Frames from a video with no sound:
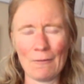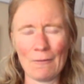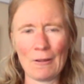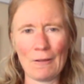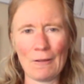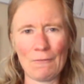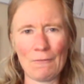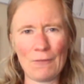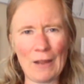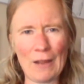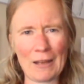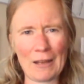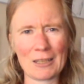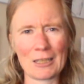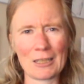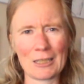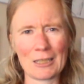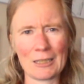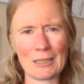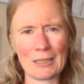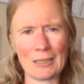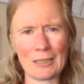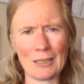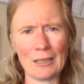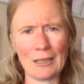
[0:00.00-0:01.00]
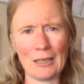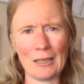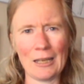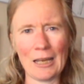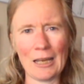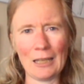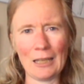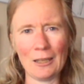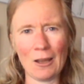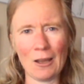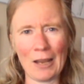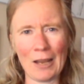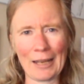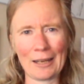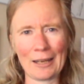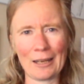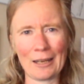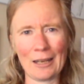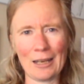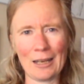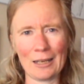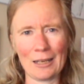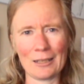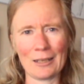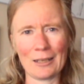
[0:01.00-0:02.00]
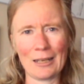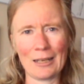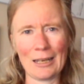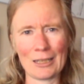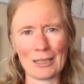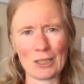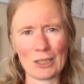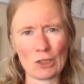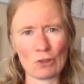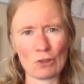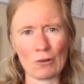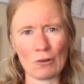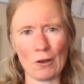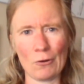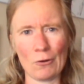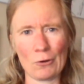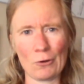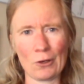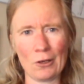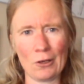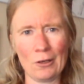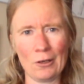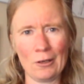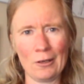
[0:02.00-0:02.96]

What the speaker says: effects that are like a stroke.